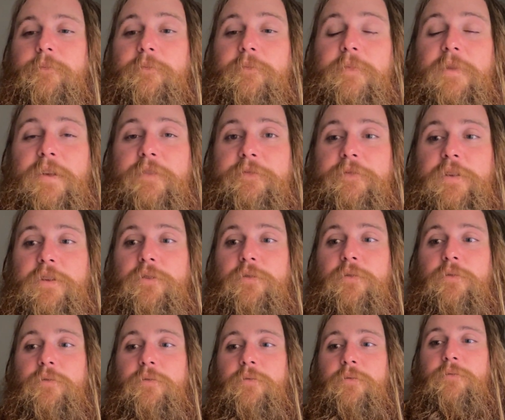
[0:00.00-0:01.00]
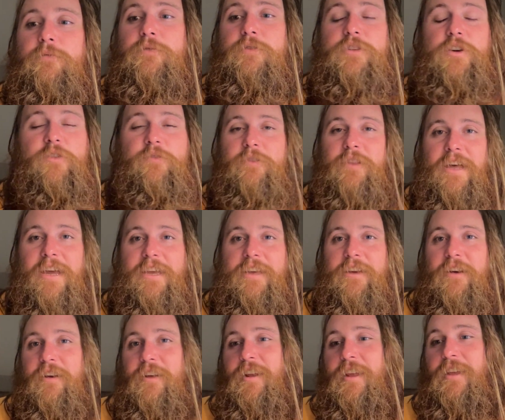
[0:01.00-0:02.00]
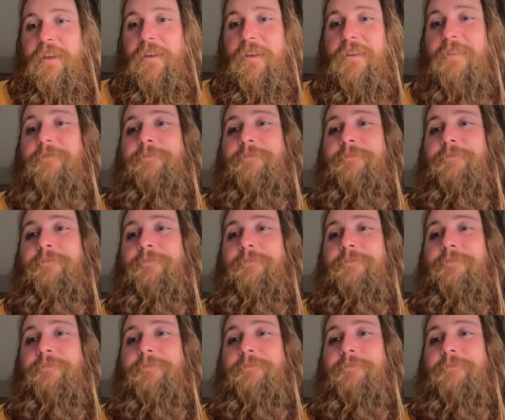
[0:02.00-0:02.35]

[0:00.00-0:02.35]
If you don't like hunting,